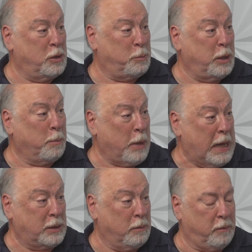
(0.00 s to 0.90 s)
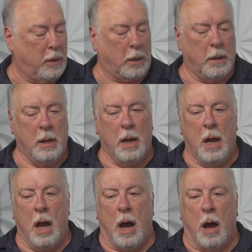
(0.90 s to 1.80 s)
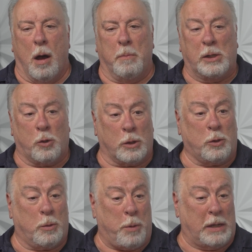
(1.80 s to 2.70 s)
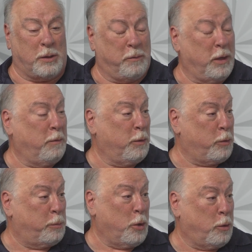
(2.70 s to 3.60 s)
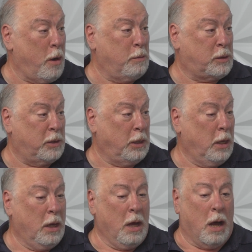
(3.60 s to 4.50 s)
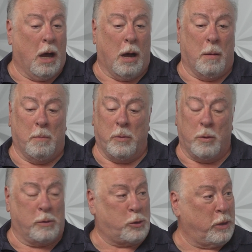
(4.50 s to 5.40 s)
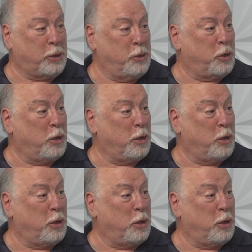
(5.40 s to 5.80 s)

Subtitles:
as being a positive thing. It's also a positive thing for cryptocurrency. The restrictions are